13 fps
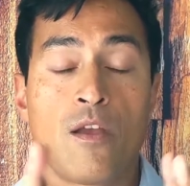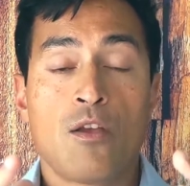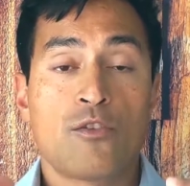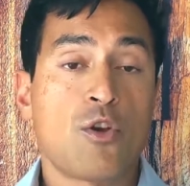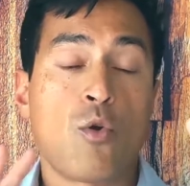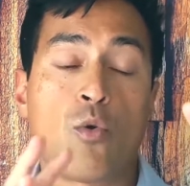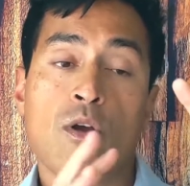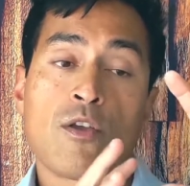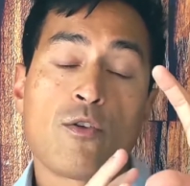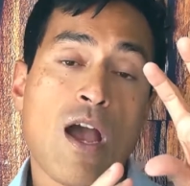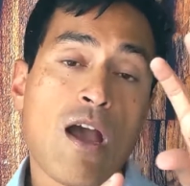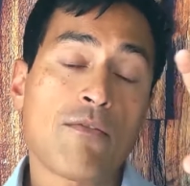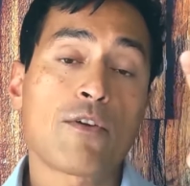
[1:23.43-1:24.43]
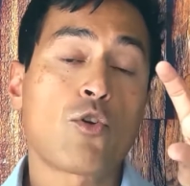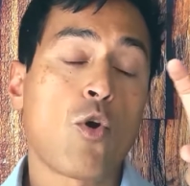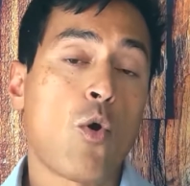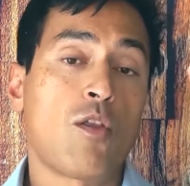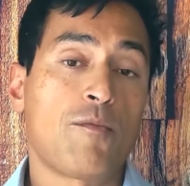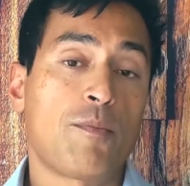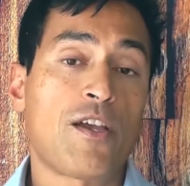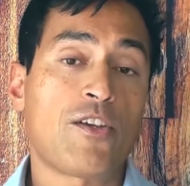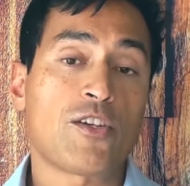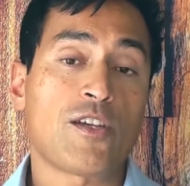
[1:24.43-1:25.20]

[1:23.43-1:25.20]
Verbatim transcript: So you have the goal of patient